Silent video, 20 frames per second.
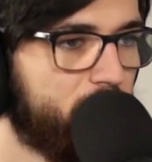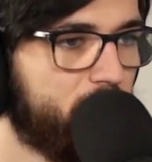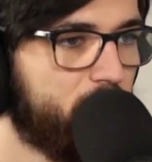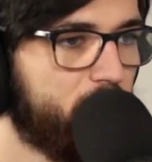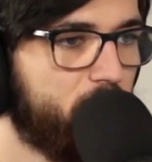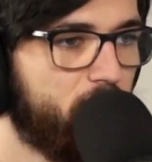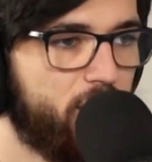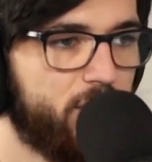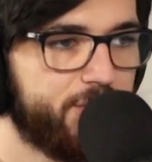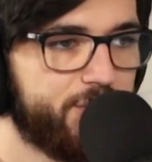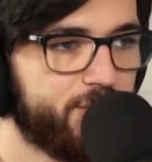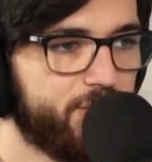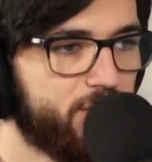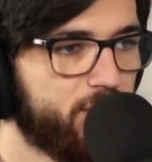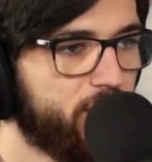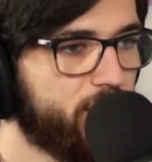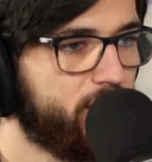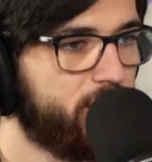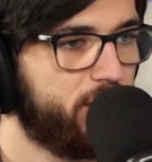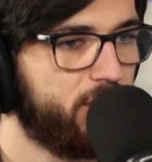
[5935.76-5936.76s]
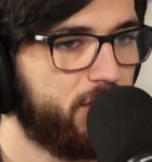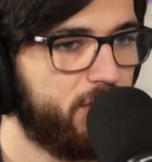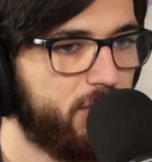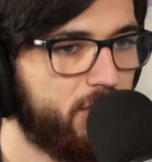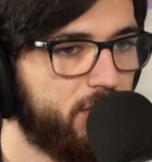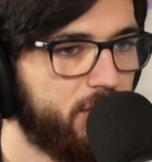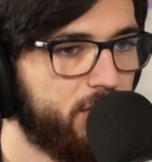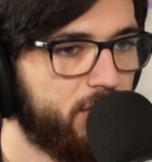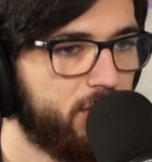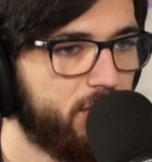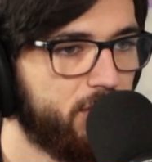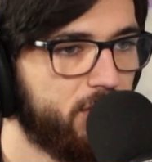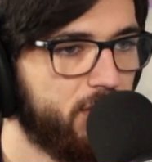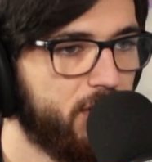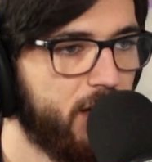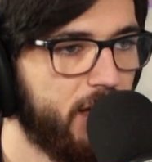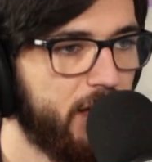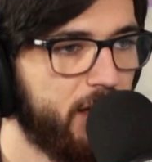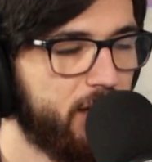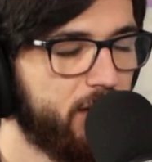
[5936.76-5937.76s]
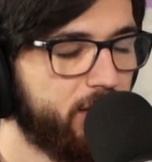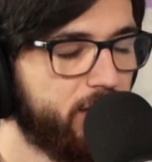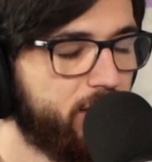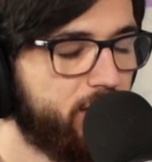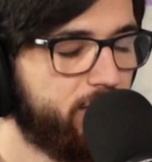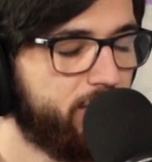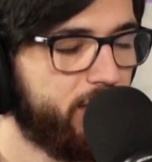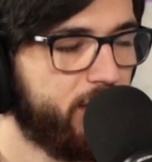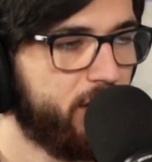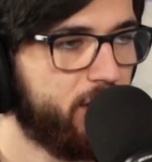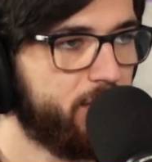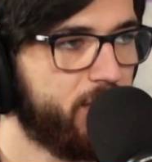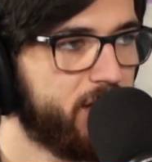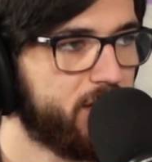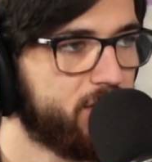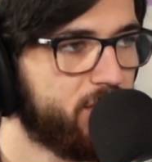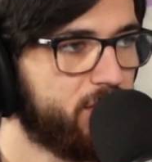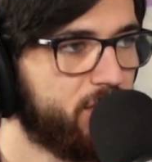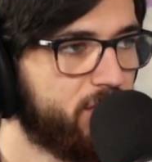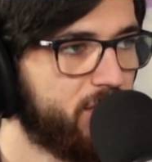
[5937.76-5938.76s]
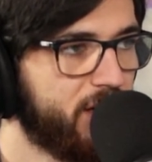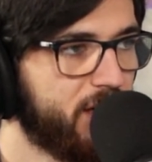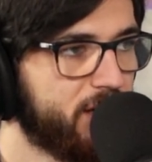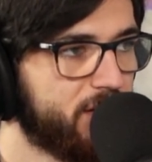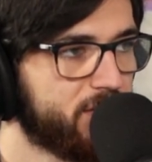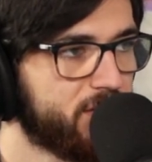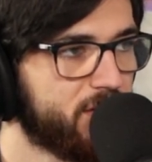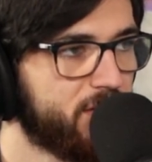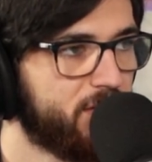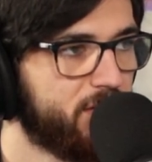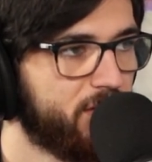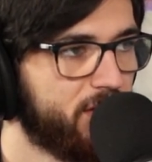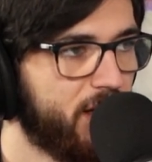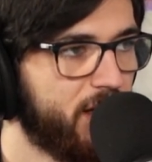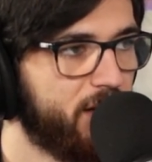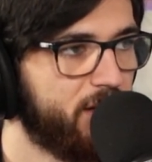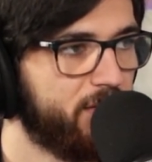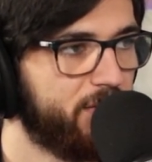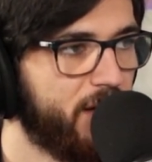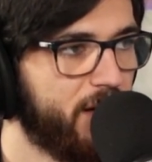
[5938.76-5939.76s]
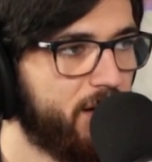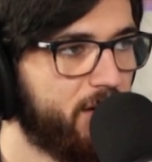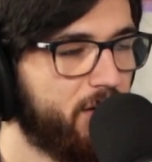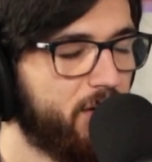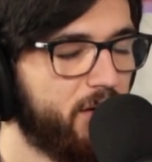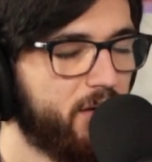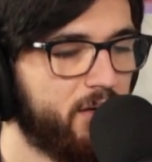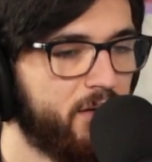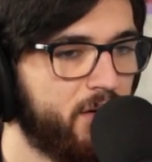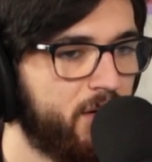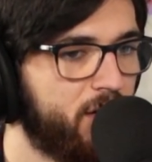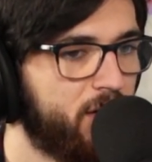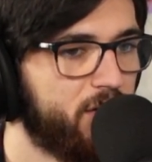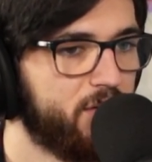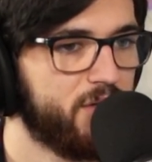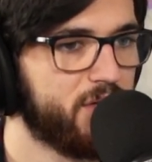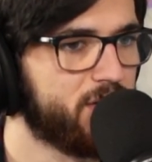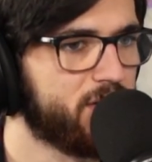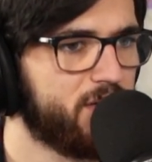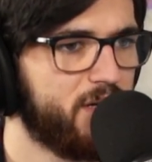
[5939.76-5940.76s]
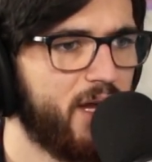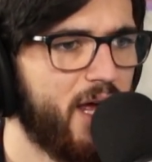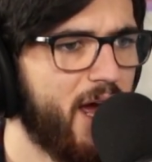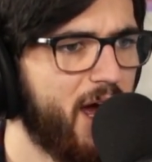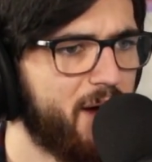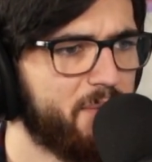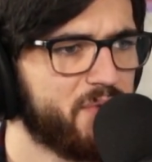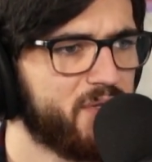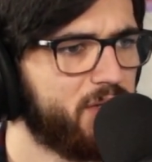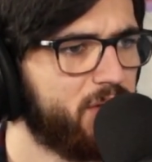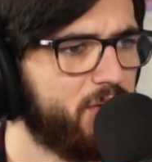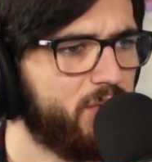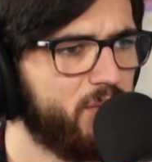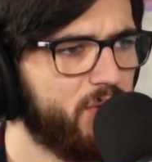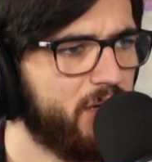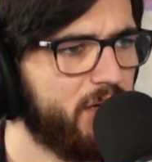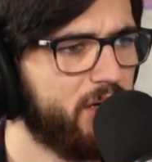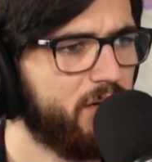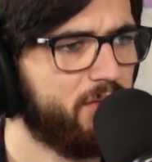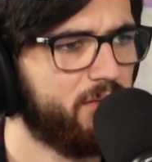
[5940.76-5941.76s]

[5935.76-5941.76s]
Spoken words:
cultural and environmental things that are just absolutely